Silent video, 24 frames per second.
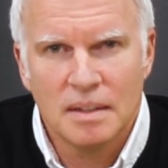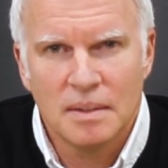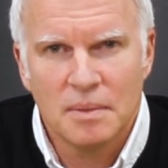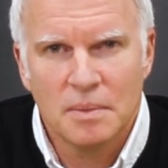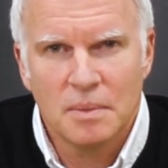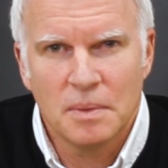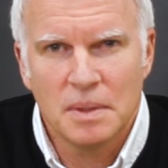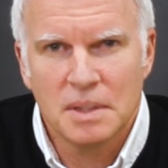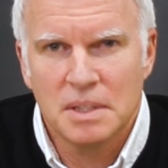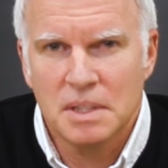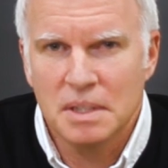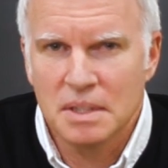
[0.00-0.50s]

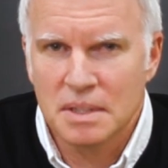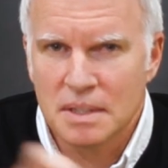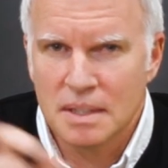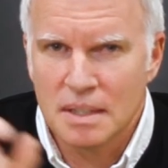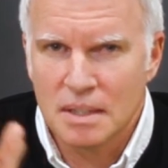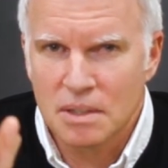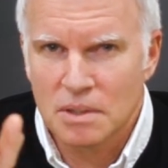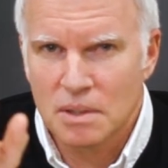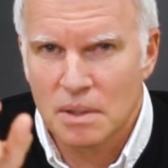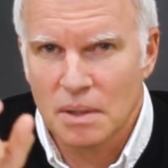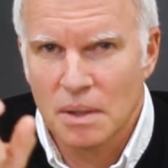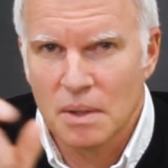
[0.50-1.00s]
which is
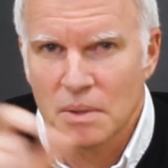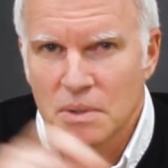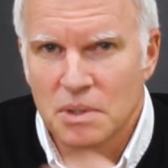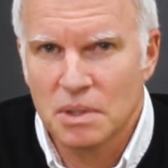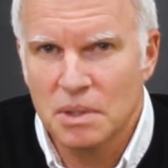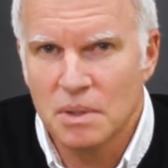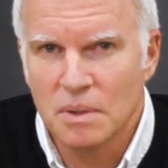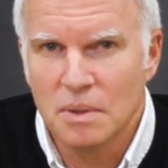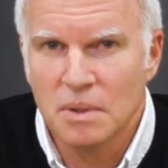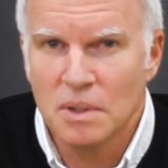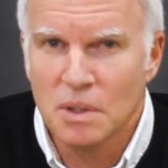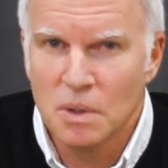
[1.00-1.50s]
this close
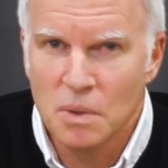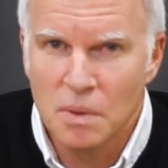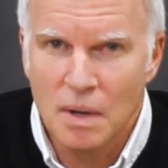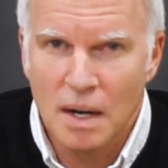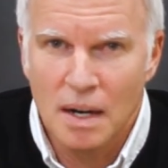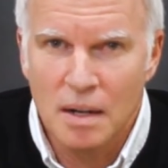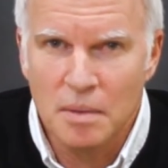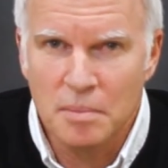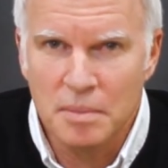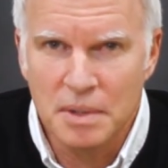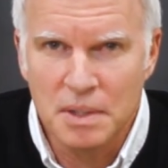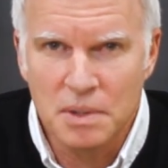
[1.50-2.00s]
to you
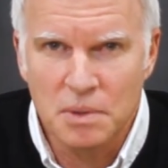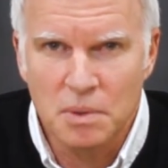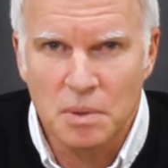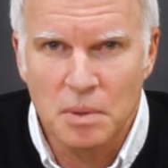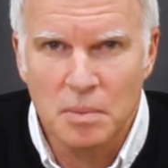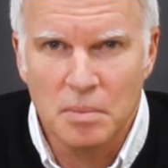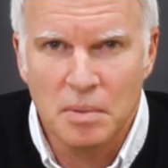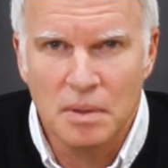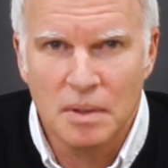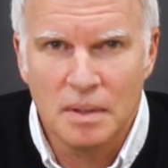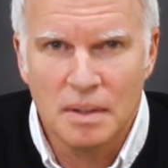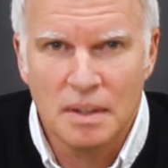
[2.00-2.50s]
are
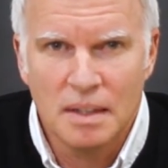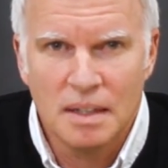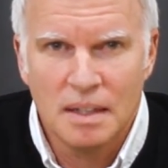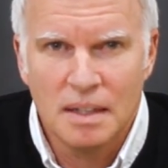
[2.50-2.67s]
miserable.